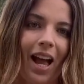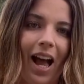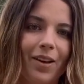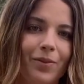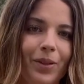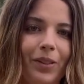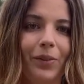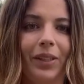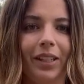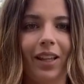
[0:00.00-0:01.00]
I really,
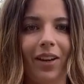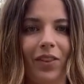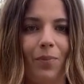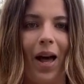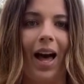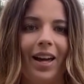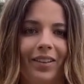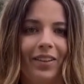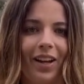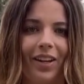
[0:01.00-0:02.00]
really love the
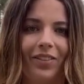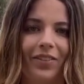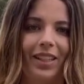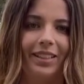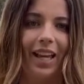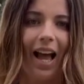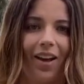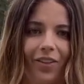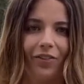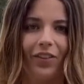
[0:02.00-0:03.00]
pattern of this
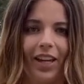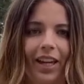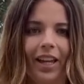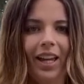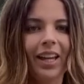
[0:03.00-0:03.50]
outfit.